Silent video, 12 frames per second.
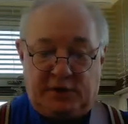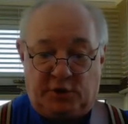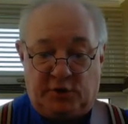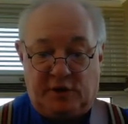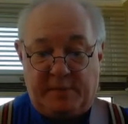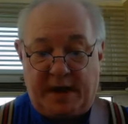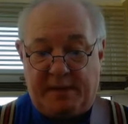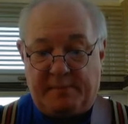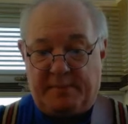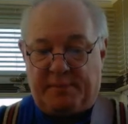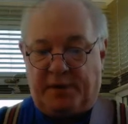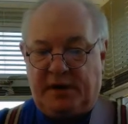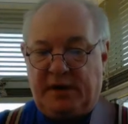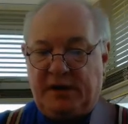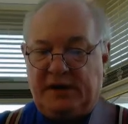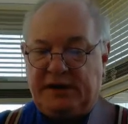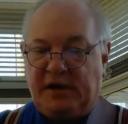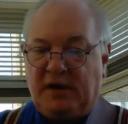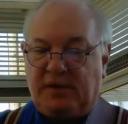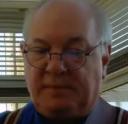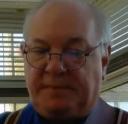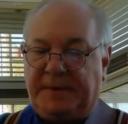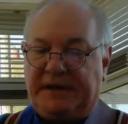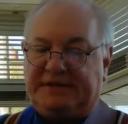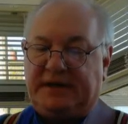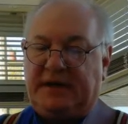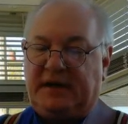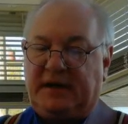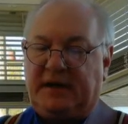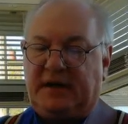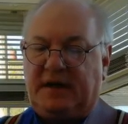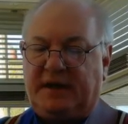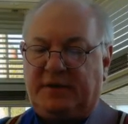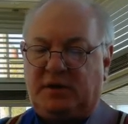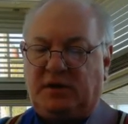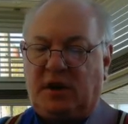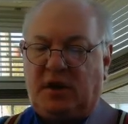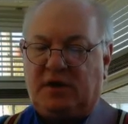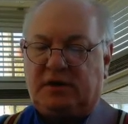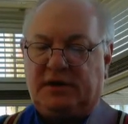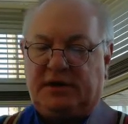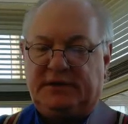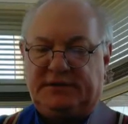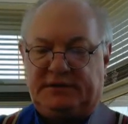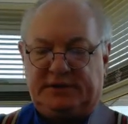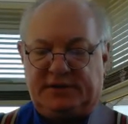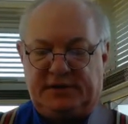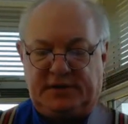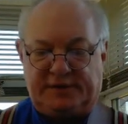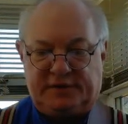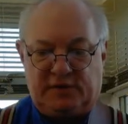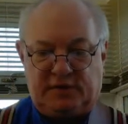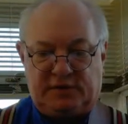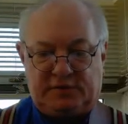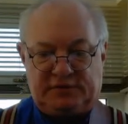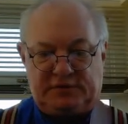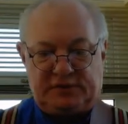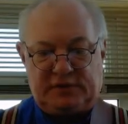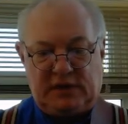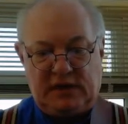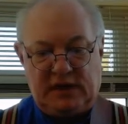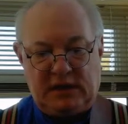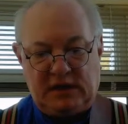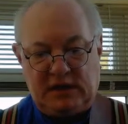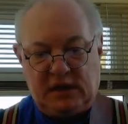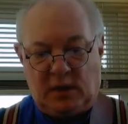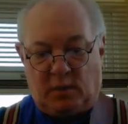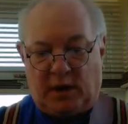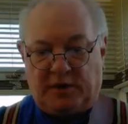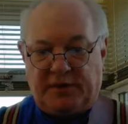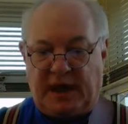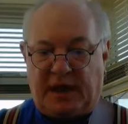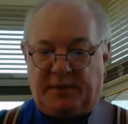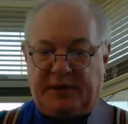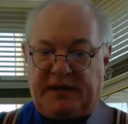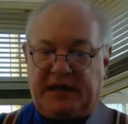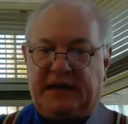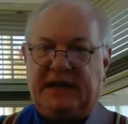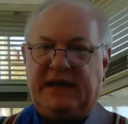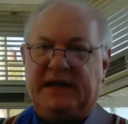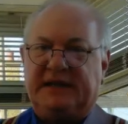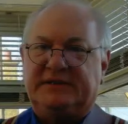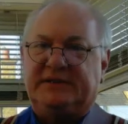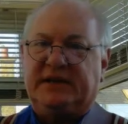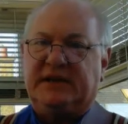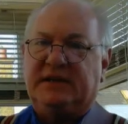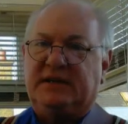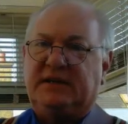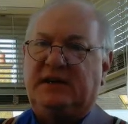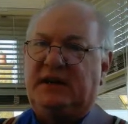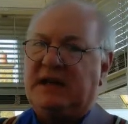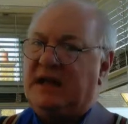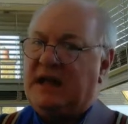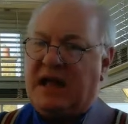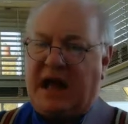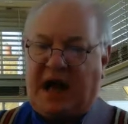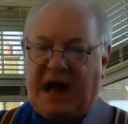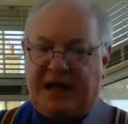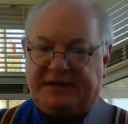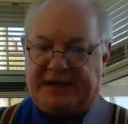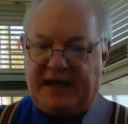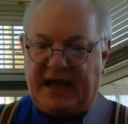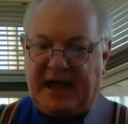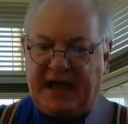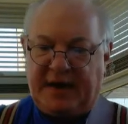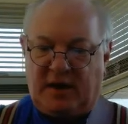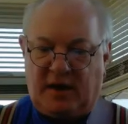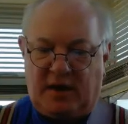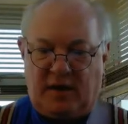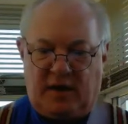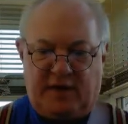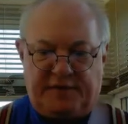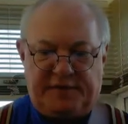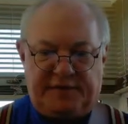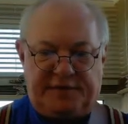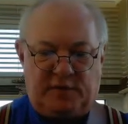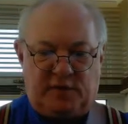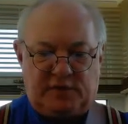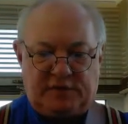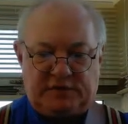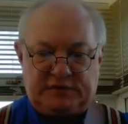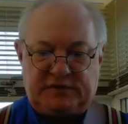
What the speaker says: You remember young Peter O'Loughlin, of course. Well, now he is here at the head of the force.